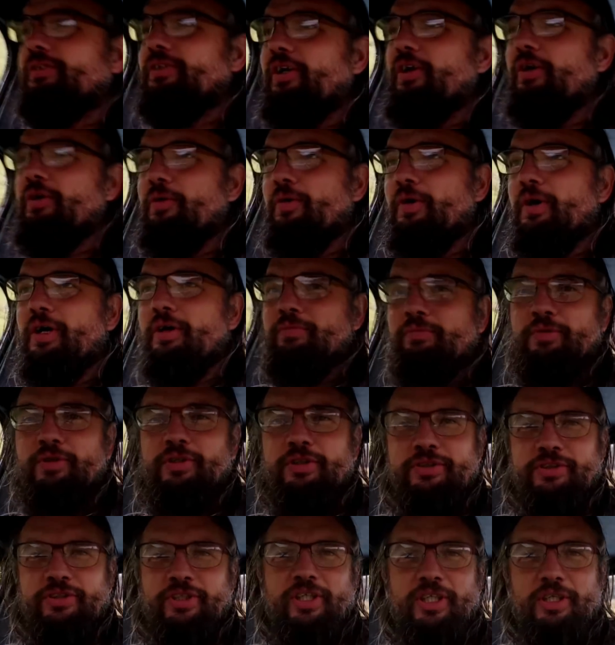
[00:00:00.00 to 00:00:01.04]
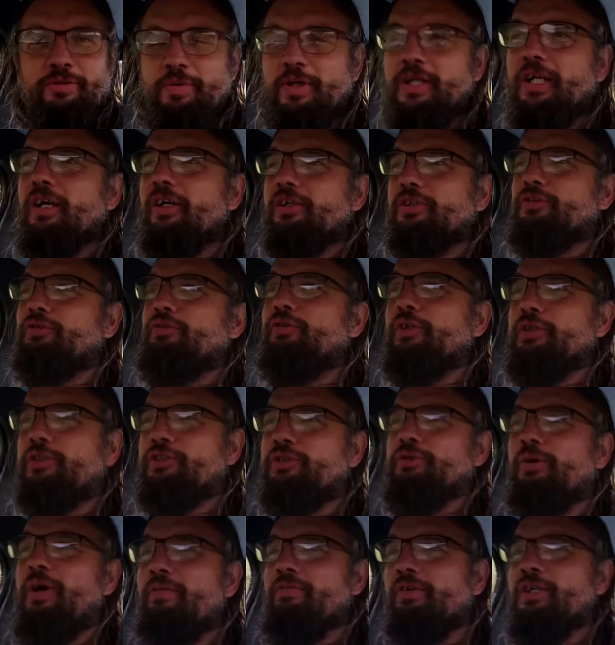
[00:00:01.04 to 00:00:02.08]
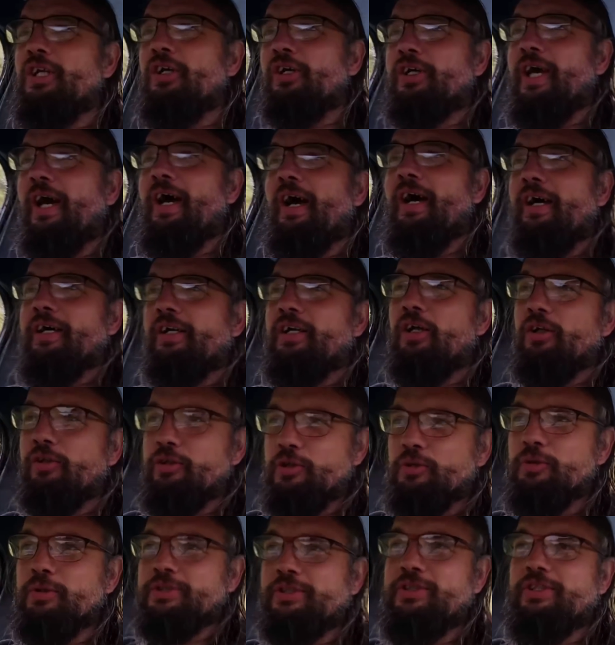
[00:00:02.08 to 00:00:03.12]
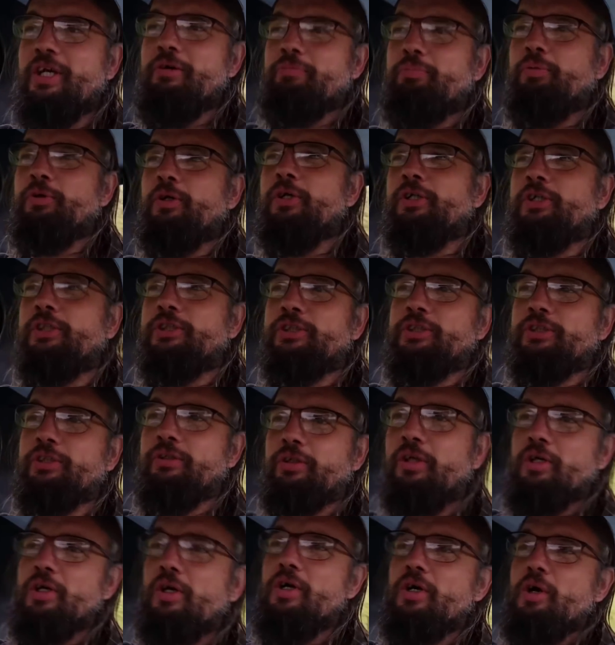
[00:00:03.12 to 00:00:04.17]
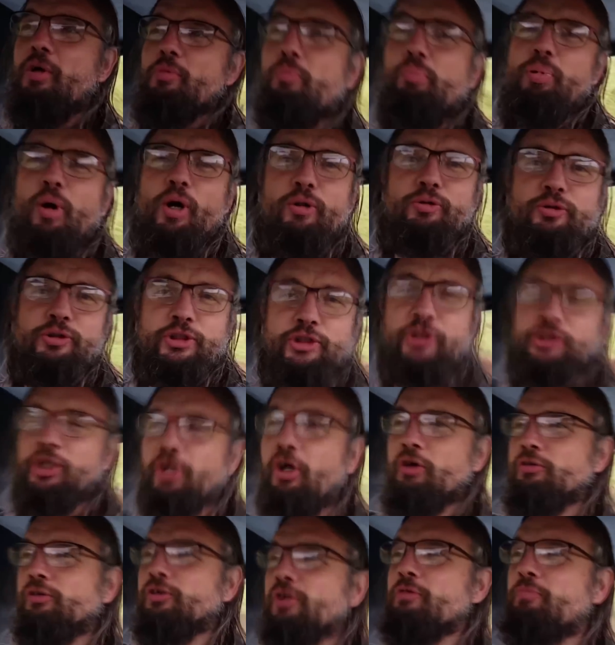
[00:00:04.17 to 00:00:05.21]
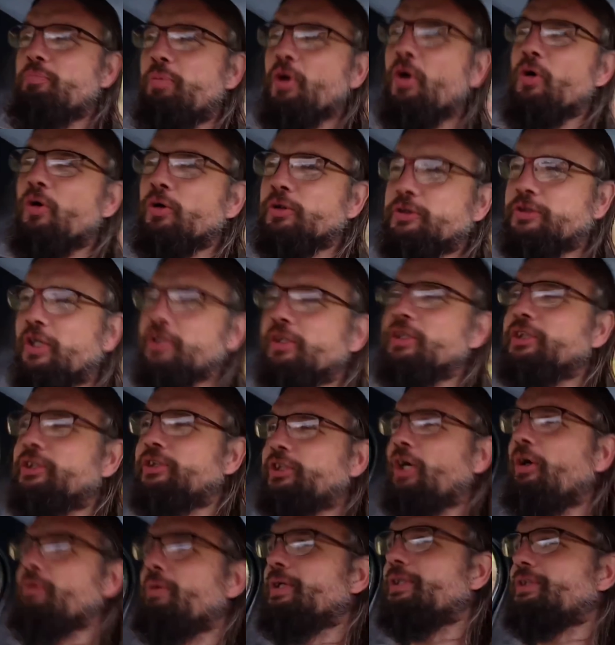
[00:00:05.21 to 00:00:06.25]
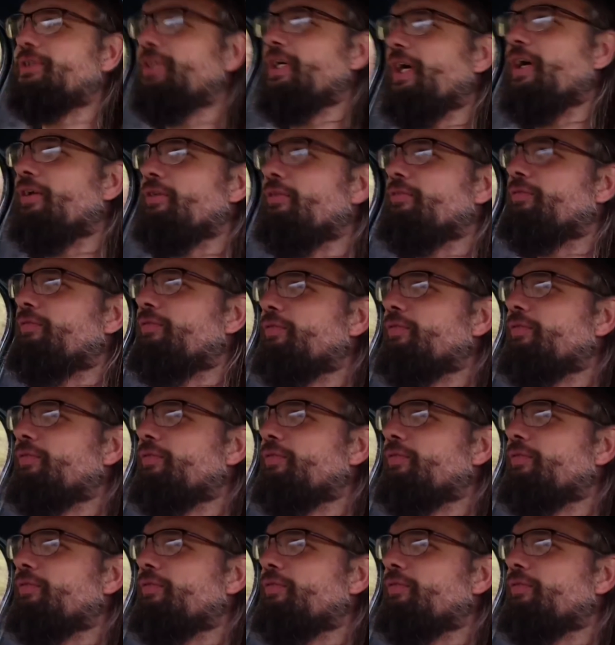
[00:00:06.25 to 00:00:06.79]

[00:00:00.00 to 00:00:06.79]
So there'll certainly be lots for us to have a look at, and I'll do a separate post-show report on the show itself.